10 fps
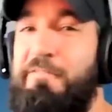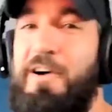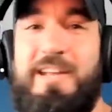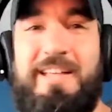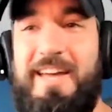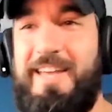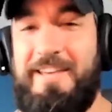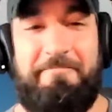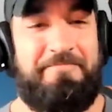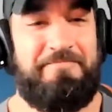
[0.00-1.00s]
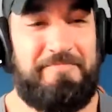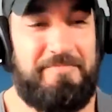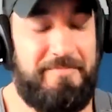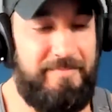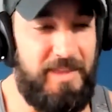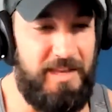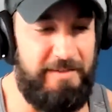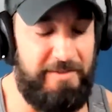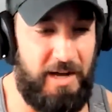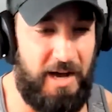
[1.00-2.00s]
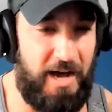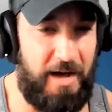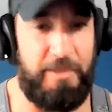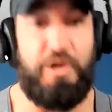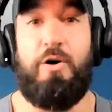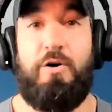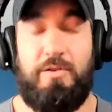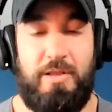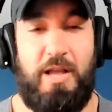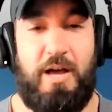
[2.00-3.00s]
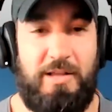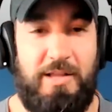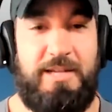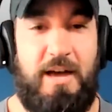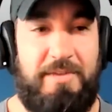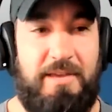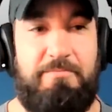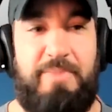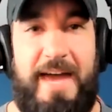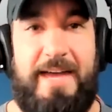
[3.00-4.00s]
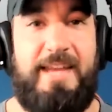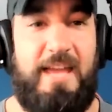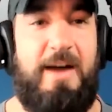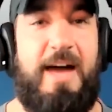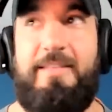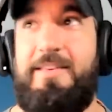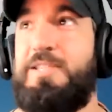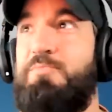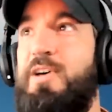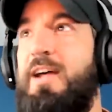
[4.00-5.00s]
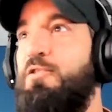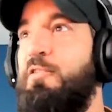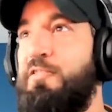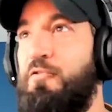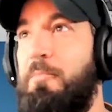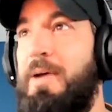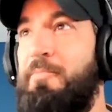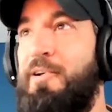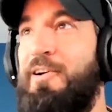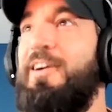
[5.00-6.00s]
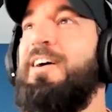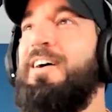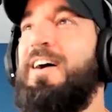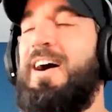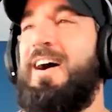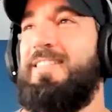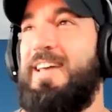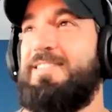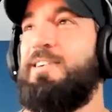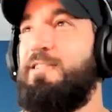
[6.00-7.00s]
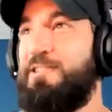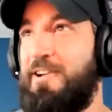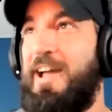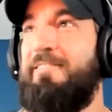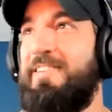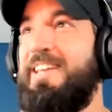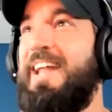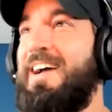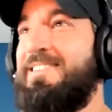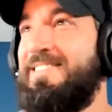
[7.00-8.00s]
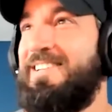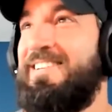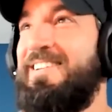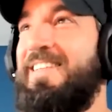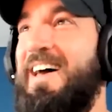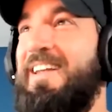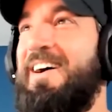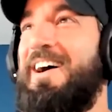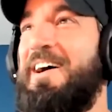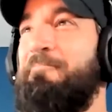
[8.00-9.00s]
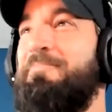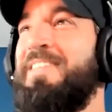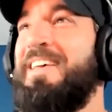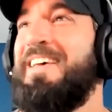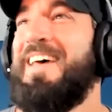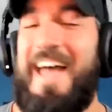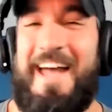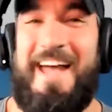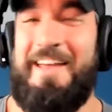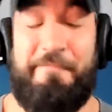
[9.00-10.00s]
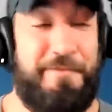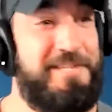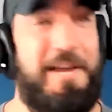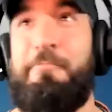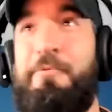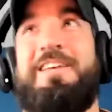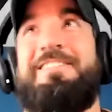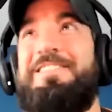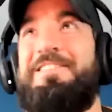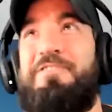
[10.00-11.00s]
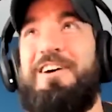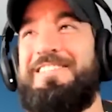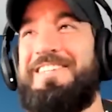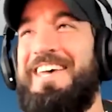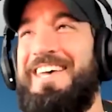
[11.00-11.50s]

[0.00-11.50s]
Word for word: funny, like. Even uh, you know, luckily nothing bad came out of this. But I don't know if you remember uh, Lance Archer having an accident that um, yes and for some reason, the truck's